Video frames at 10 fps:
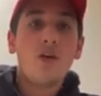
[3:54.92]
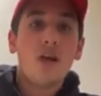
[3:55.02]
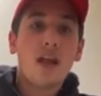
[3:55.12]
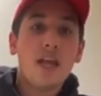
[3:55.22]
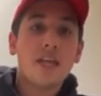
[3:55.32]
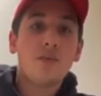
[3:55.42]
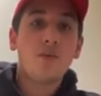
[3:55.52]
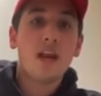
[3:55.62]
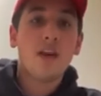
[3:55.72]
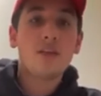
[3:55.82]
and when I
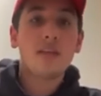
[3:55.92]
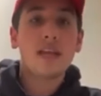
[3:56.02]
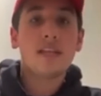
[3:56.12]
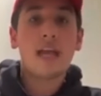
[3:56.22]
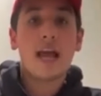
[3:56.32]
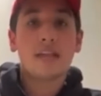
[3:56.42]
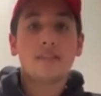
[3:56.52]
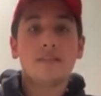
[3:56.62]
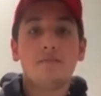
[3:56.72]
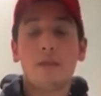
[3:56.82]
looked at it in the eyes,
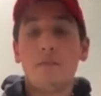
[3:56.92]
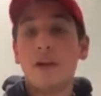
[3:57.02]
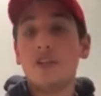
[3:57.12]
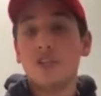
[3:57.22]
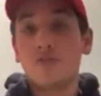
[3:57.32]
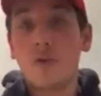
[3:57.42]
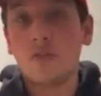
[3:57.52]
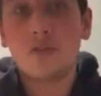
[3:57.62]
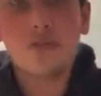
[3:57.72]
my body just froze.